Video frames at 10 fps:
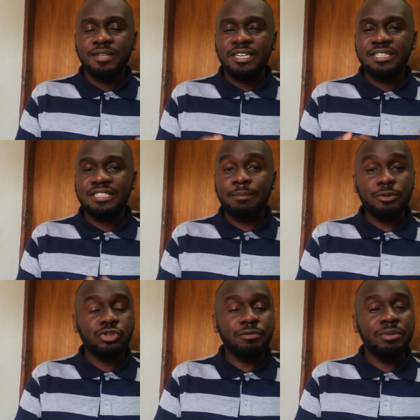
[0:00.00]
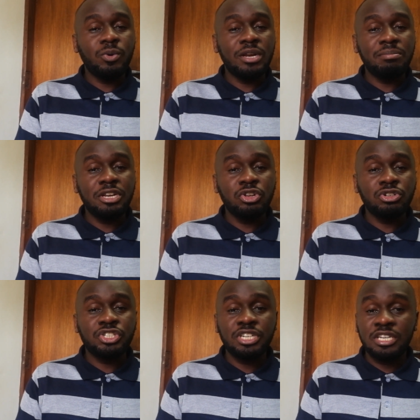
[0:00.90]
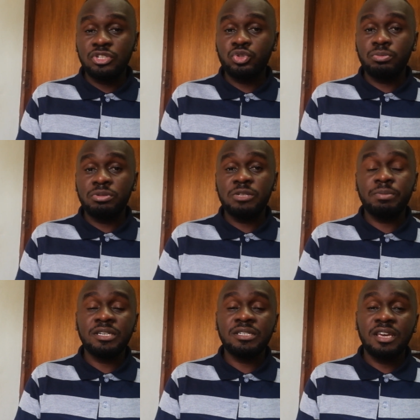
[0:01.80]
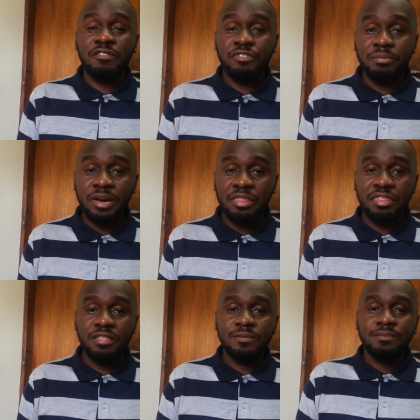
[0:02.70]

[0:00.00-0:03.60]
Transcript: it is supposed to be 1 million shillings to be spent every month.